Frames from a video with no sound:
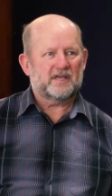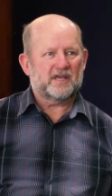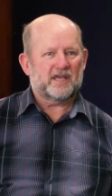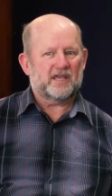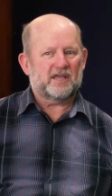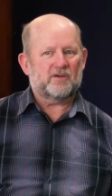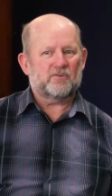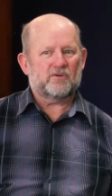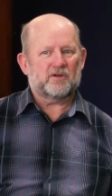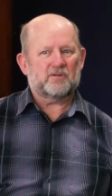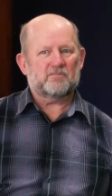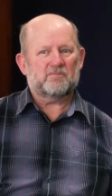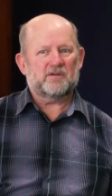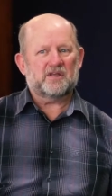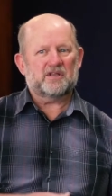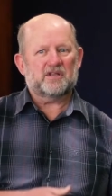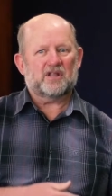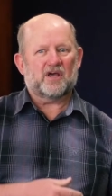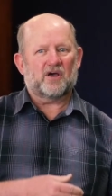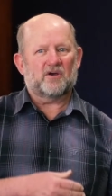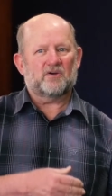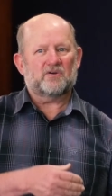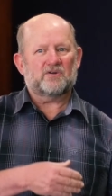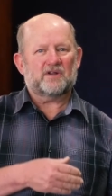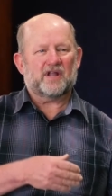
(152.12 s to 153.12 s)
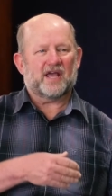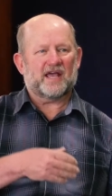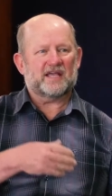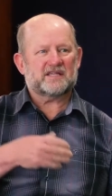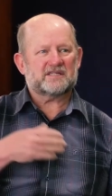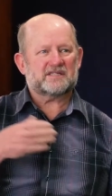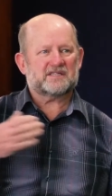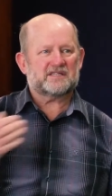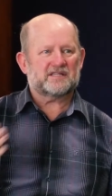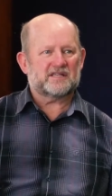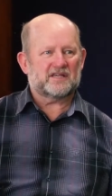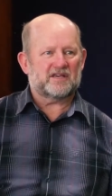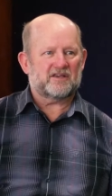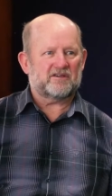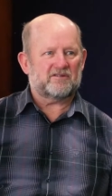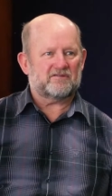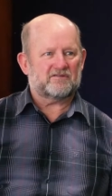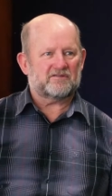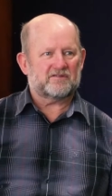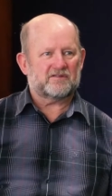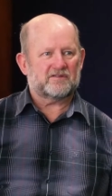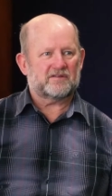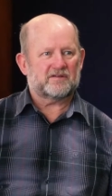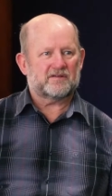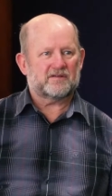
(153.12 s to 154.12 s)
He wanted to be known as Steve.
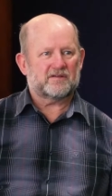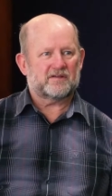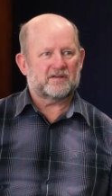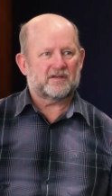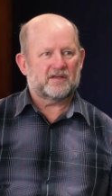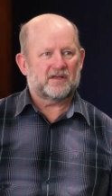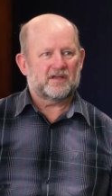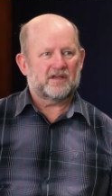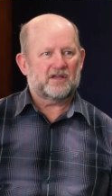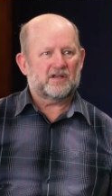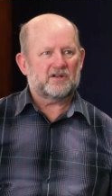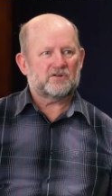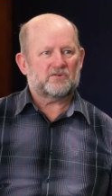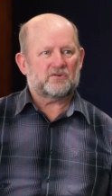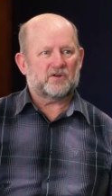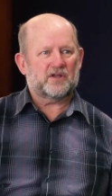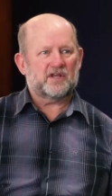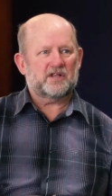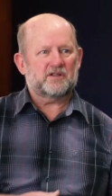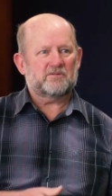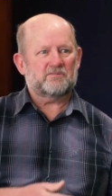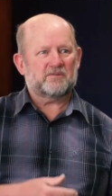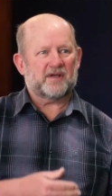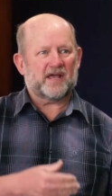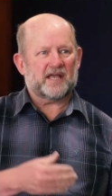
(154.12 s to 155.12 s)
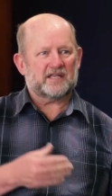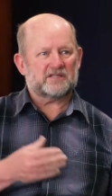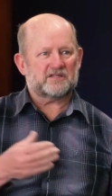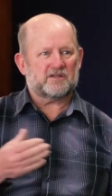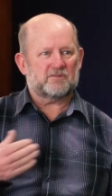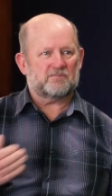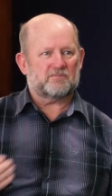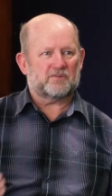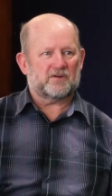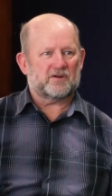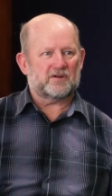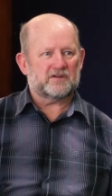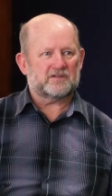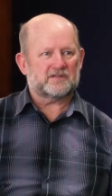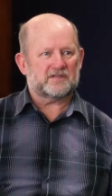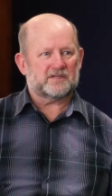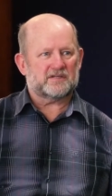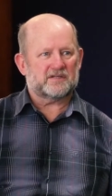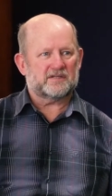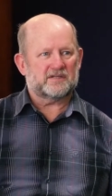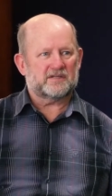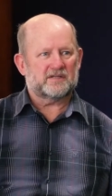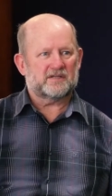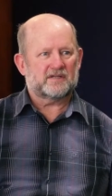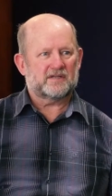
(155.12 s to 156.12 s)
Treat him as a person.
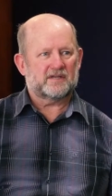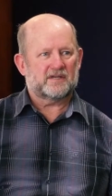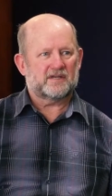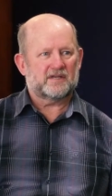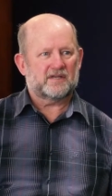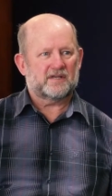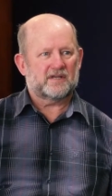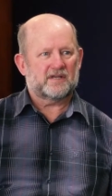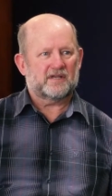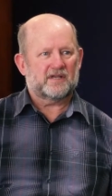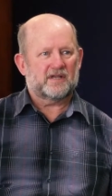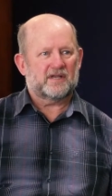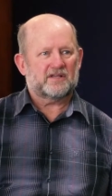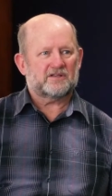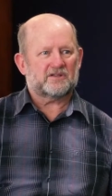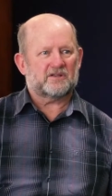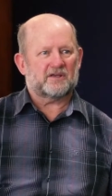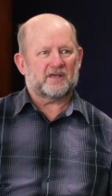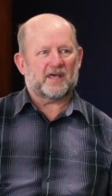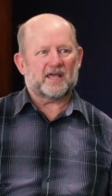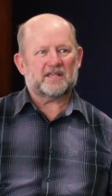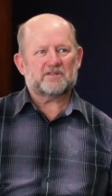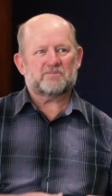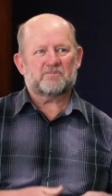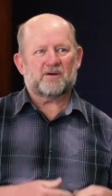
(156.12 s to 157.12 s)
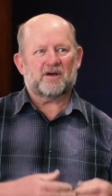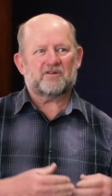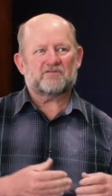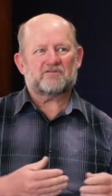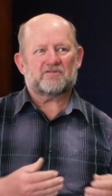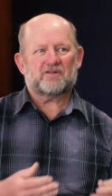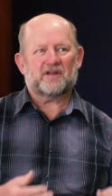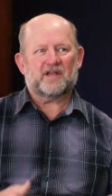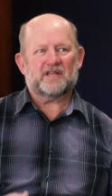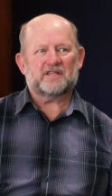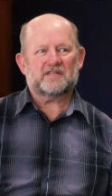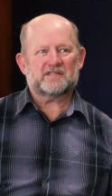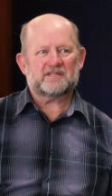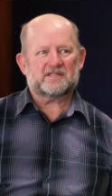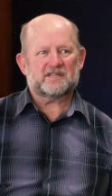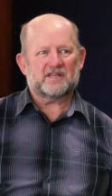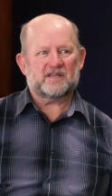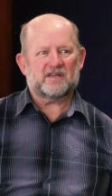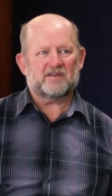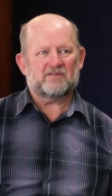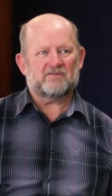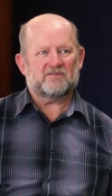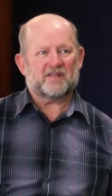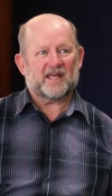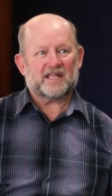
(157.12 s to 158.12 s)
So that's my friend
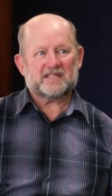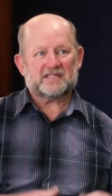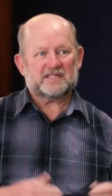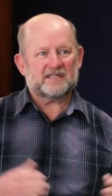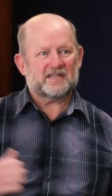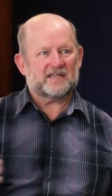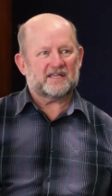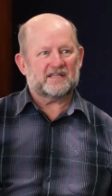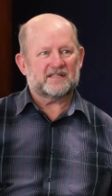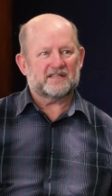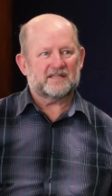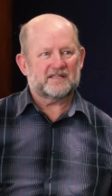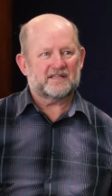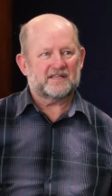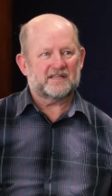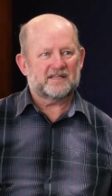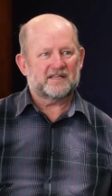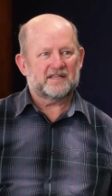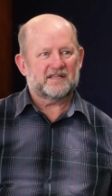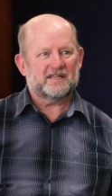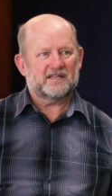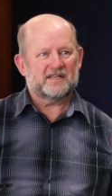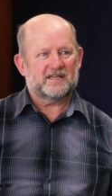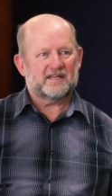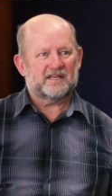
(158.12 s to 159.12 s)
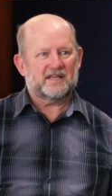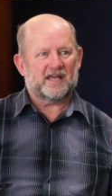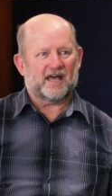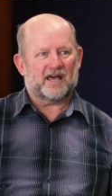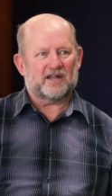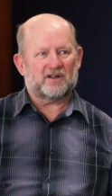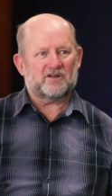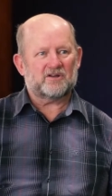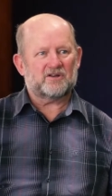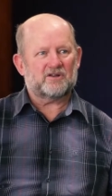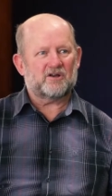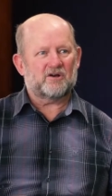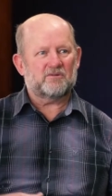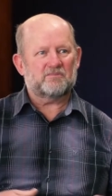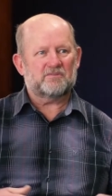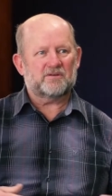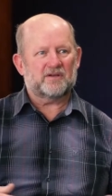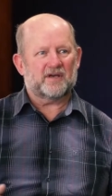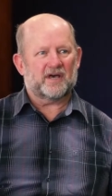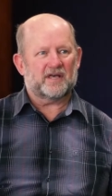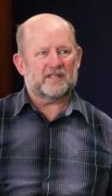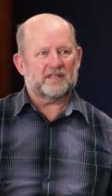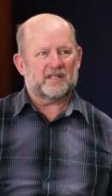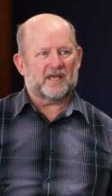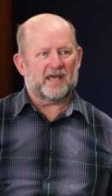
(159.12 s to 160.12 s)
Steve. That's it. I don't go
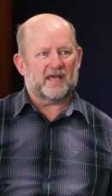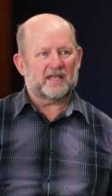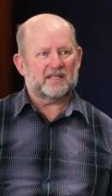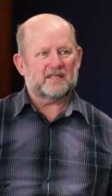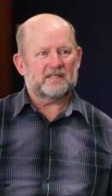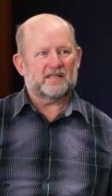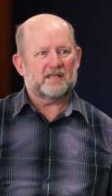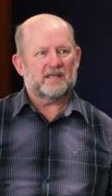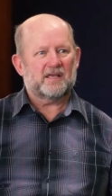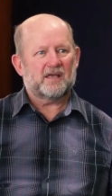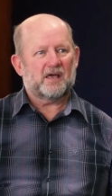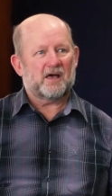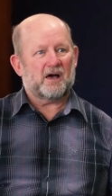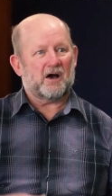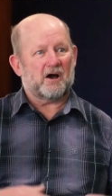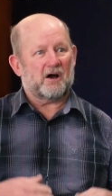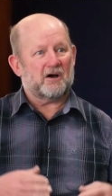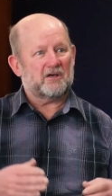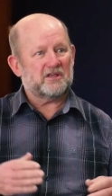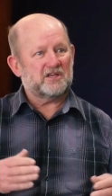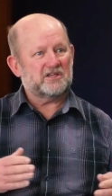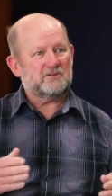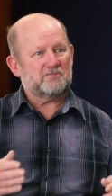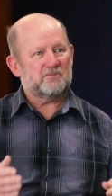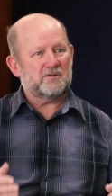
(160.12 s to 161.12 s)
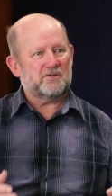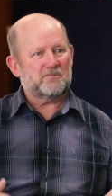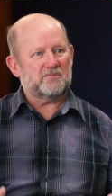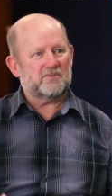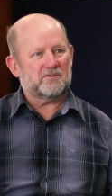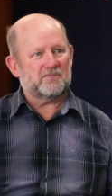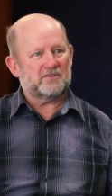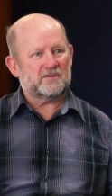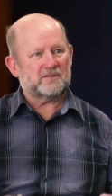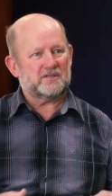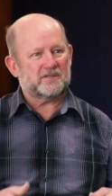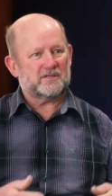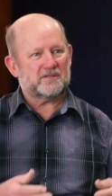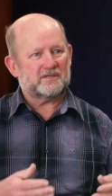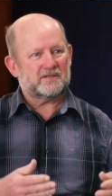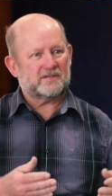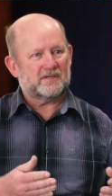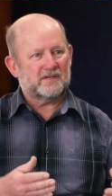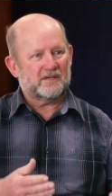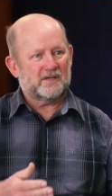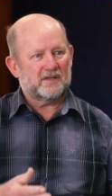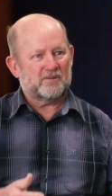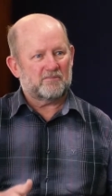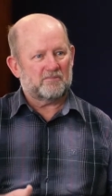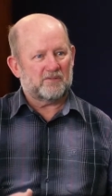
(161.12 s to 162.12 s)
beyond that. All these people at the
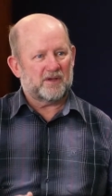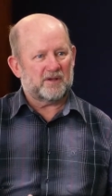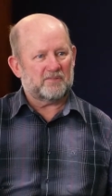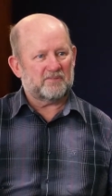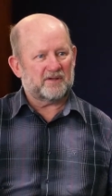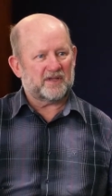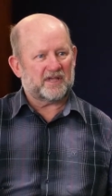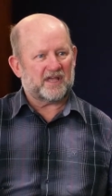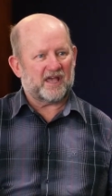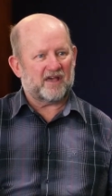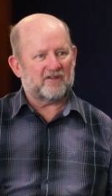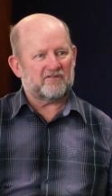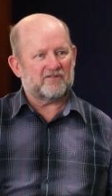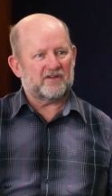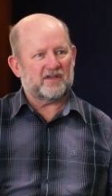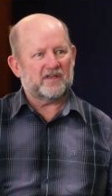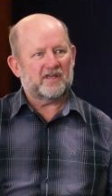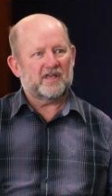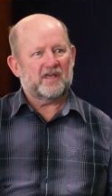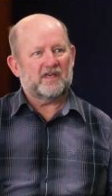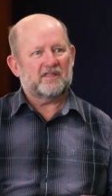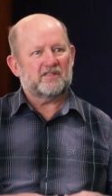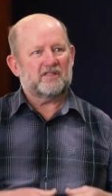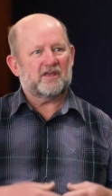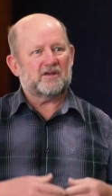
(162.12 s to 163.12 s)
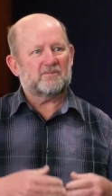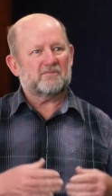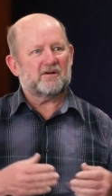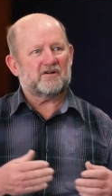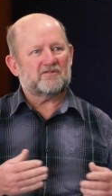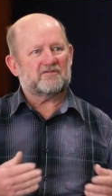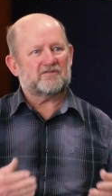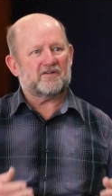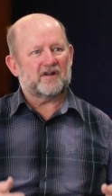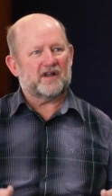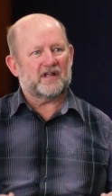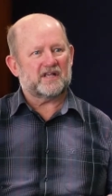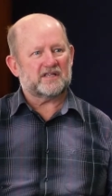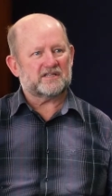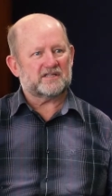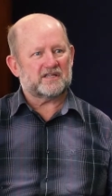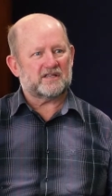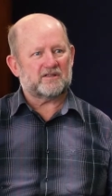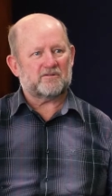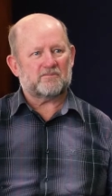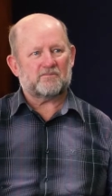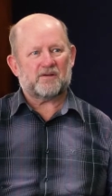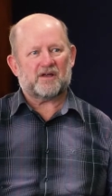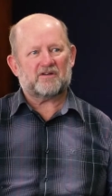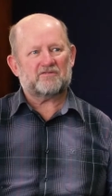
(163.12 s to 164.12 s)
memory cafe, they're my friends. They're
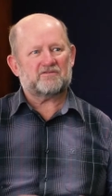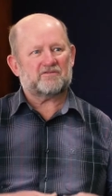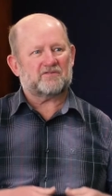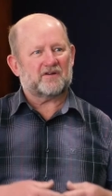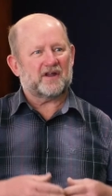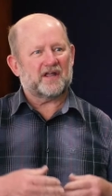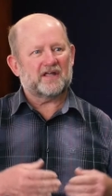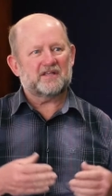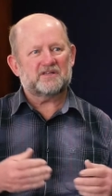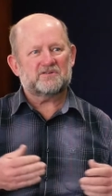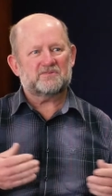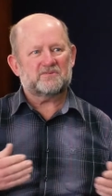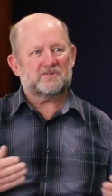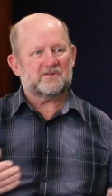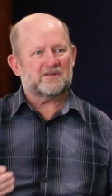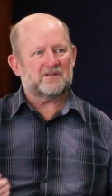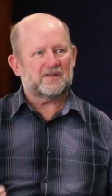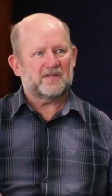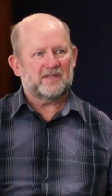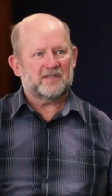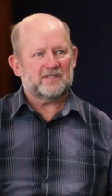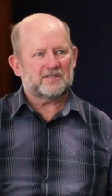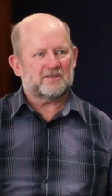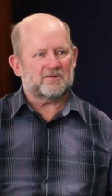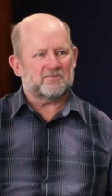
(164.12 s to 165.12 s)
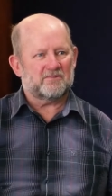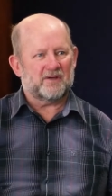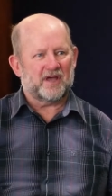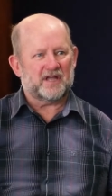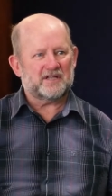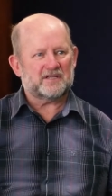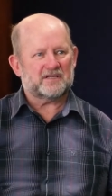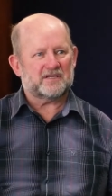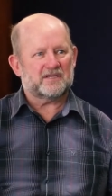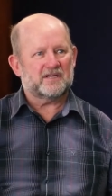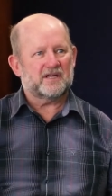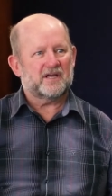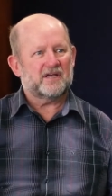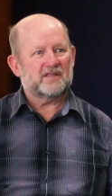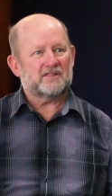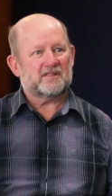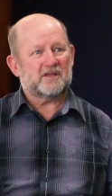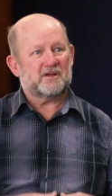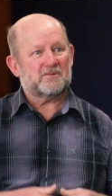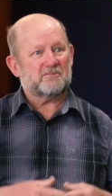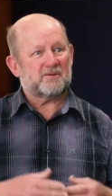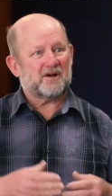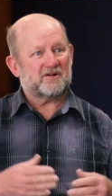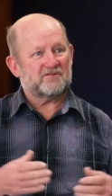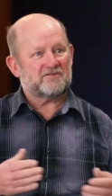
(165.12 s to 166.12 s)
my friends with dementia.
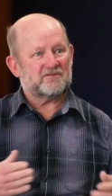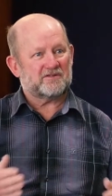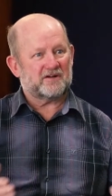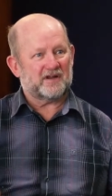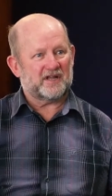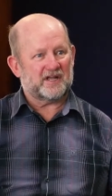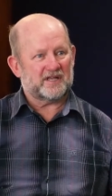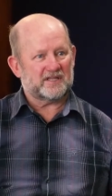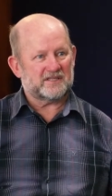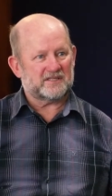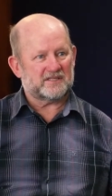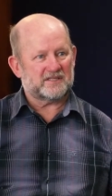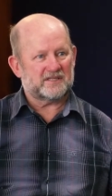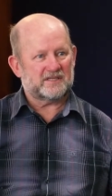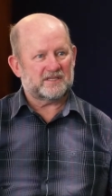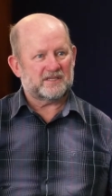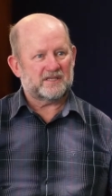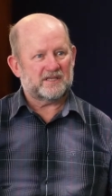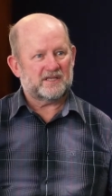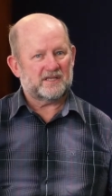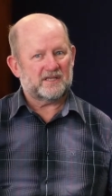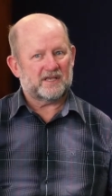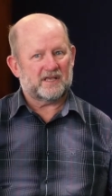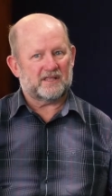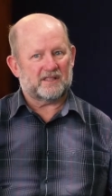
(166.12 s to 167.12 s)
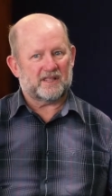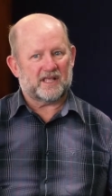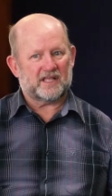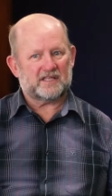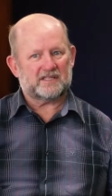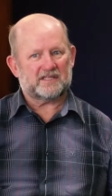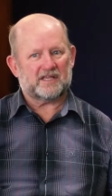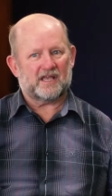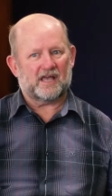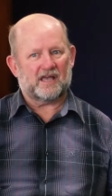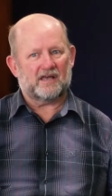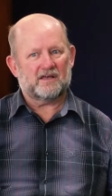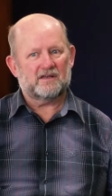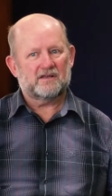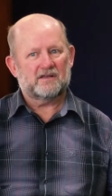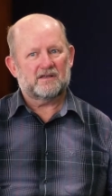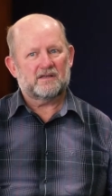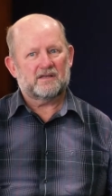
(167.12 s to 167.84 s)
They're my friends. And that's how